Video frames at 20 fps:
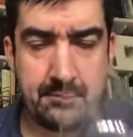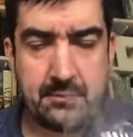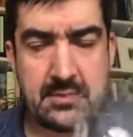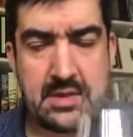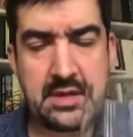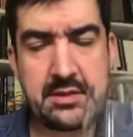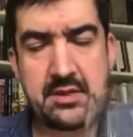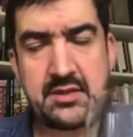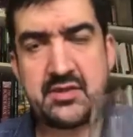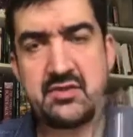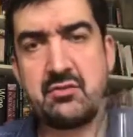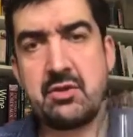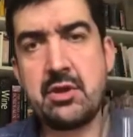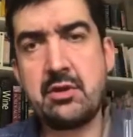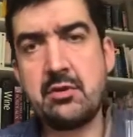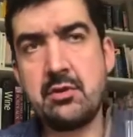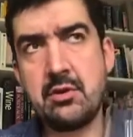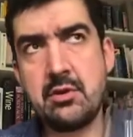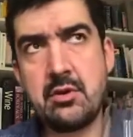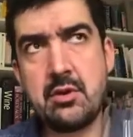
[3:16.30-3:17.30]
I think straight
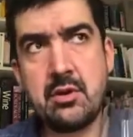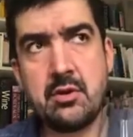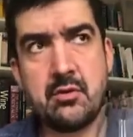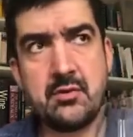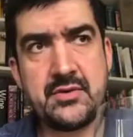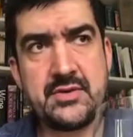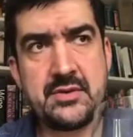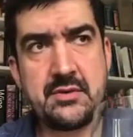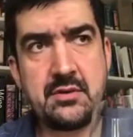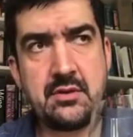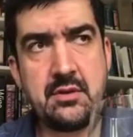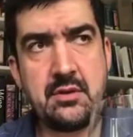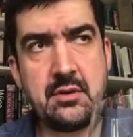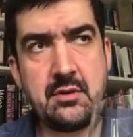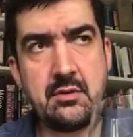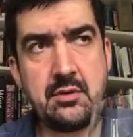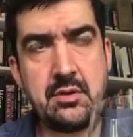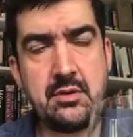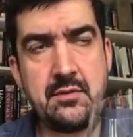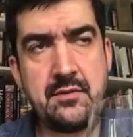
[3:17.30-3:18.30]
on the nose, you
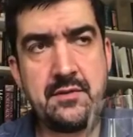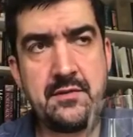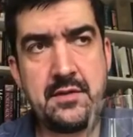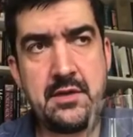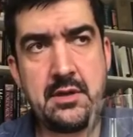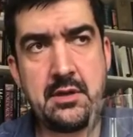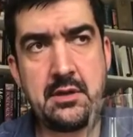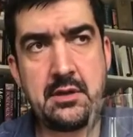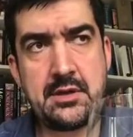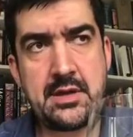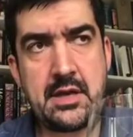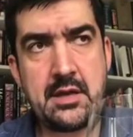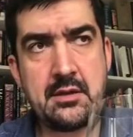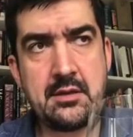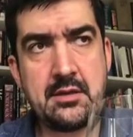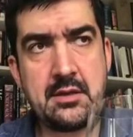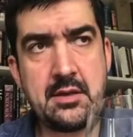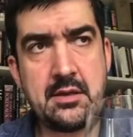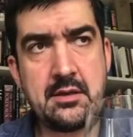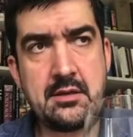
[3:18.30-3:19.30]
know, you feel
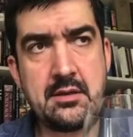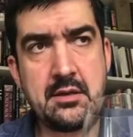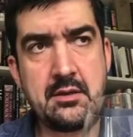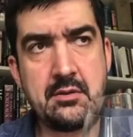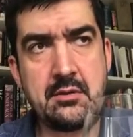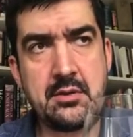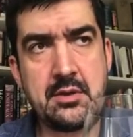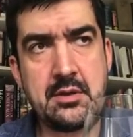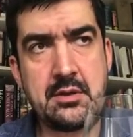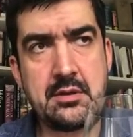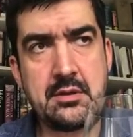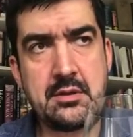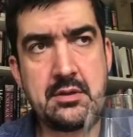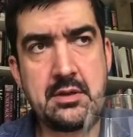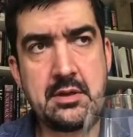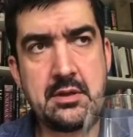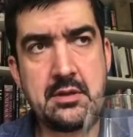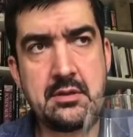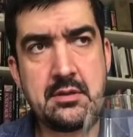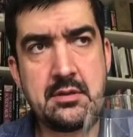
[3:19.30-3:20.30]
that you know, the
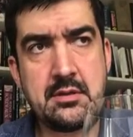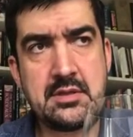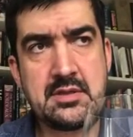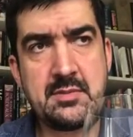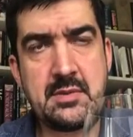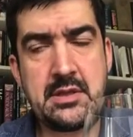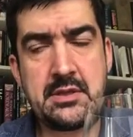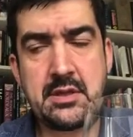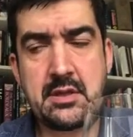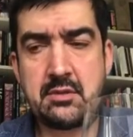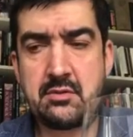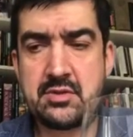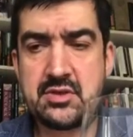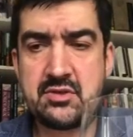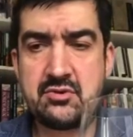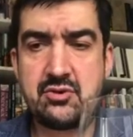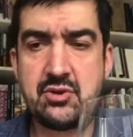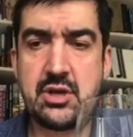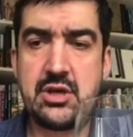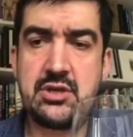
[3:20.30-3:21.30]
you smell that
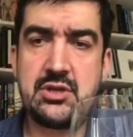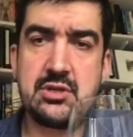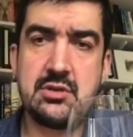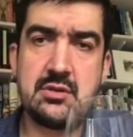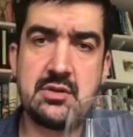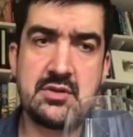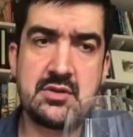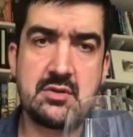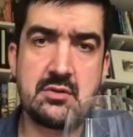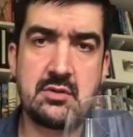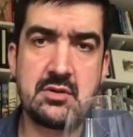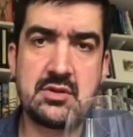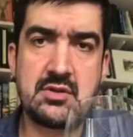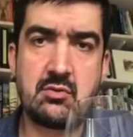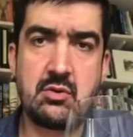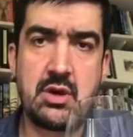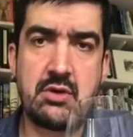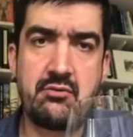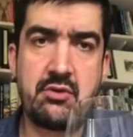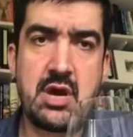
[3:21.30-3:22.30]
concentration. It's good. It's
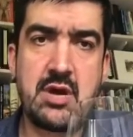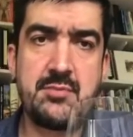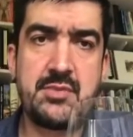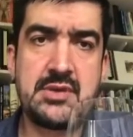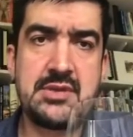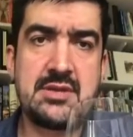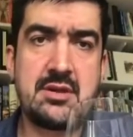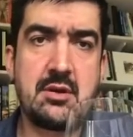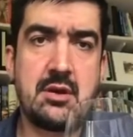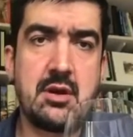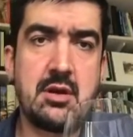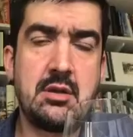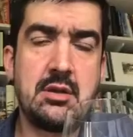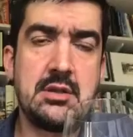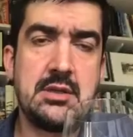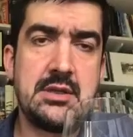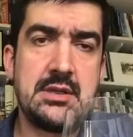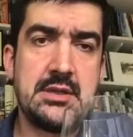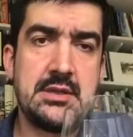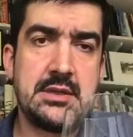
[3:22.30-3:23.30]
quite riper style.
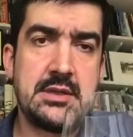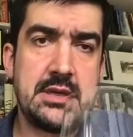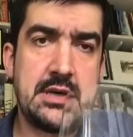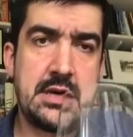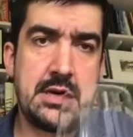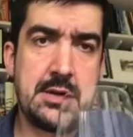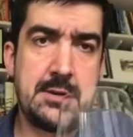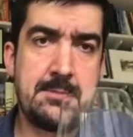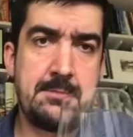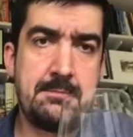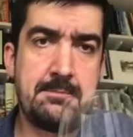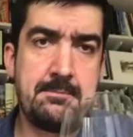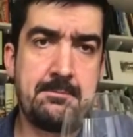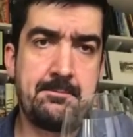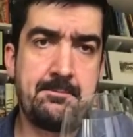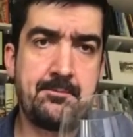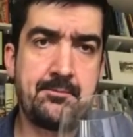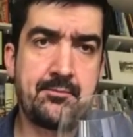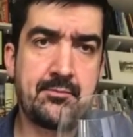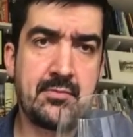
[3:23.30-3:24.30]

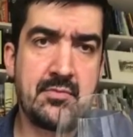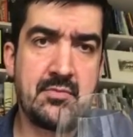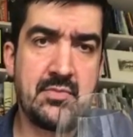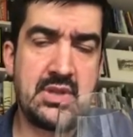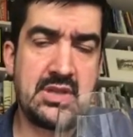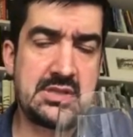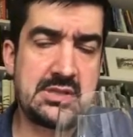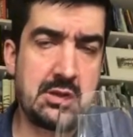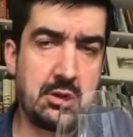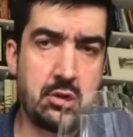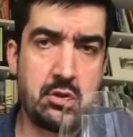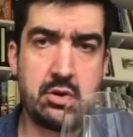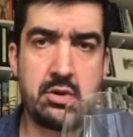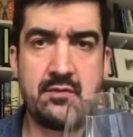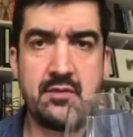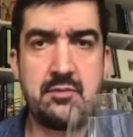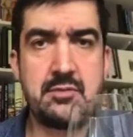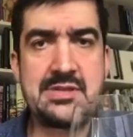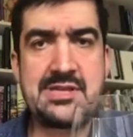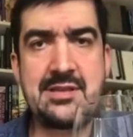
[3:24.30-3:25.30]
There's a lot of,
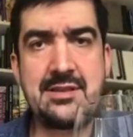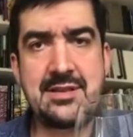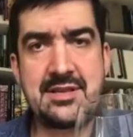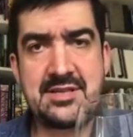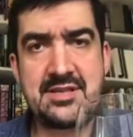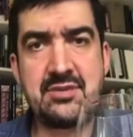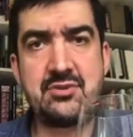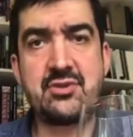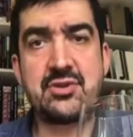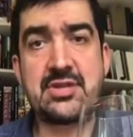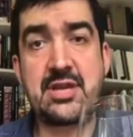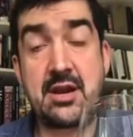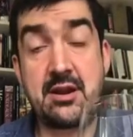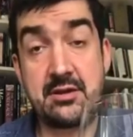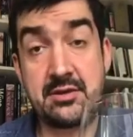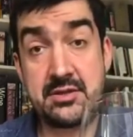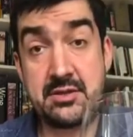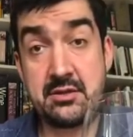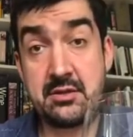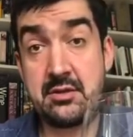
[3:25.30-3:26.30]
obviously, that citrus
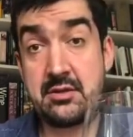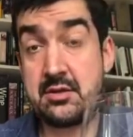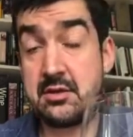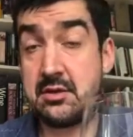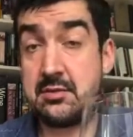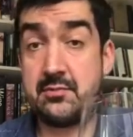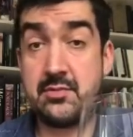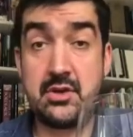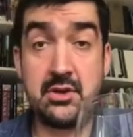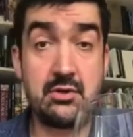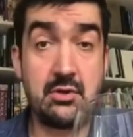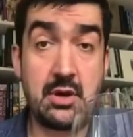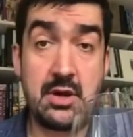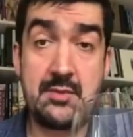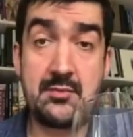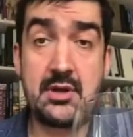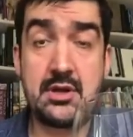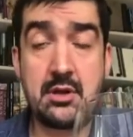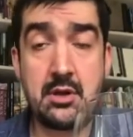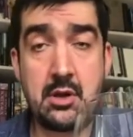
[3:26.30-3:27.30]
character, you know,
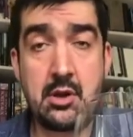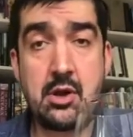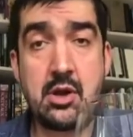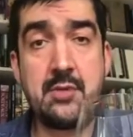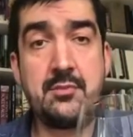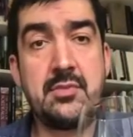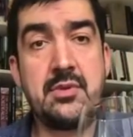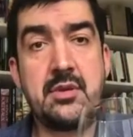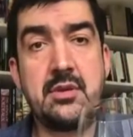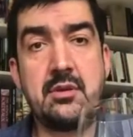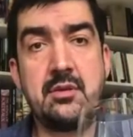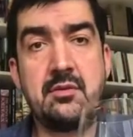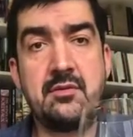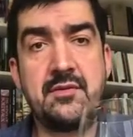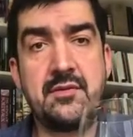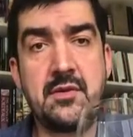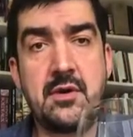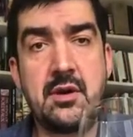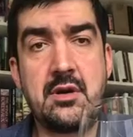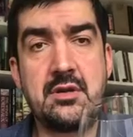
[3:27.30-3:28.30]
lemon and lime that you'll
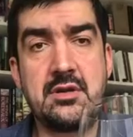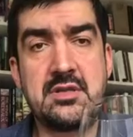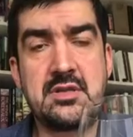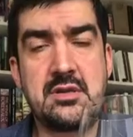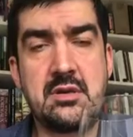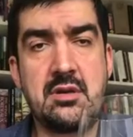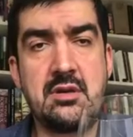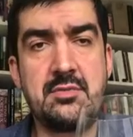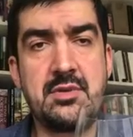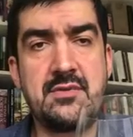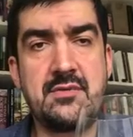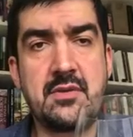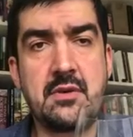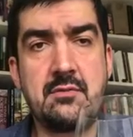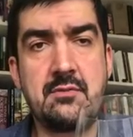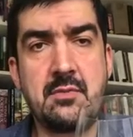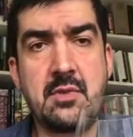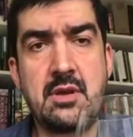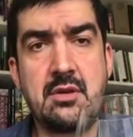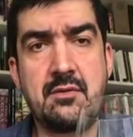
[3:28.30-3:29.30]
find. There's a tiny bit of
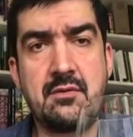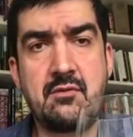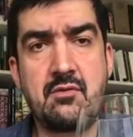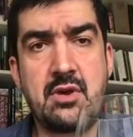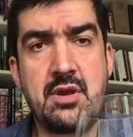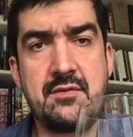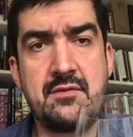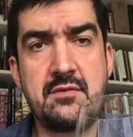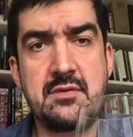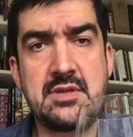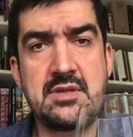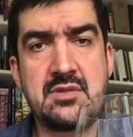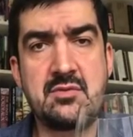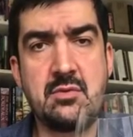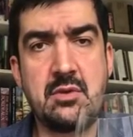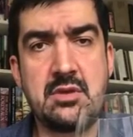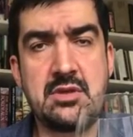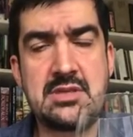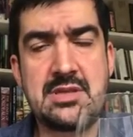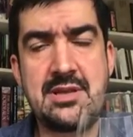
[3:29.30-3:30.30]
kind of grapefruit as
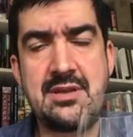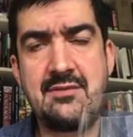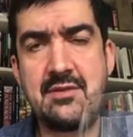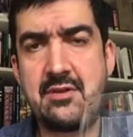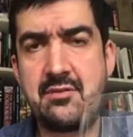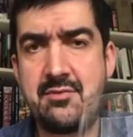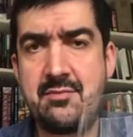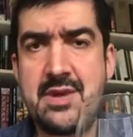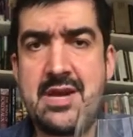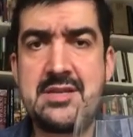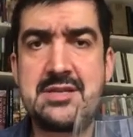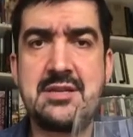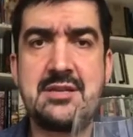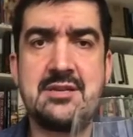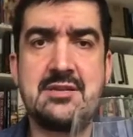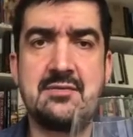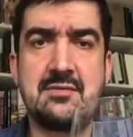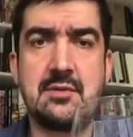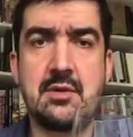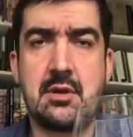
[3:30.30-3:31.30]
well. There's a lovely aromatic,
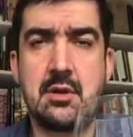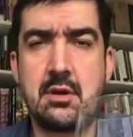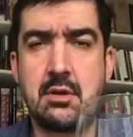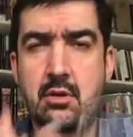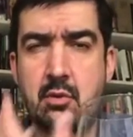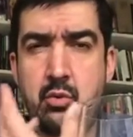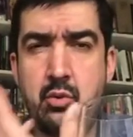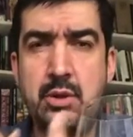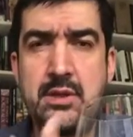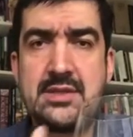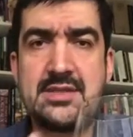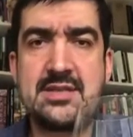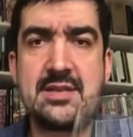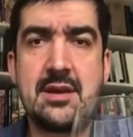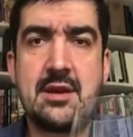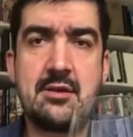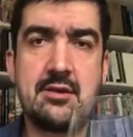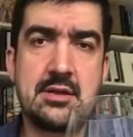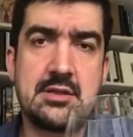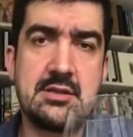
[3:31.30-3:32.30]
some of the kind of quince
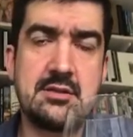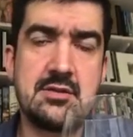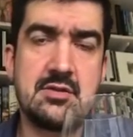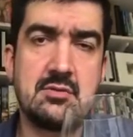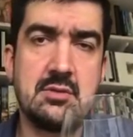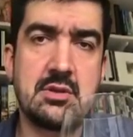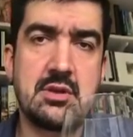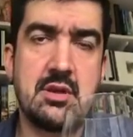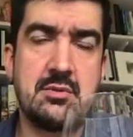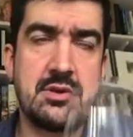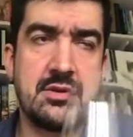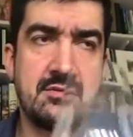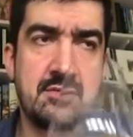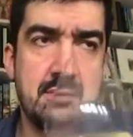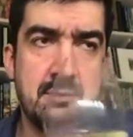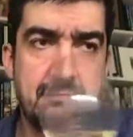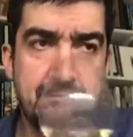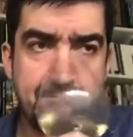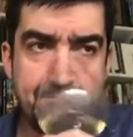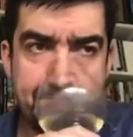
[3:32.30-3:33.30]
character as well coming
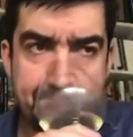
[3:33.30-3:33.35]
through.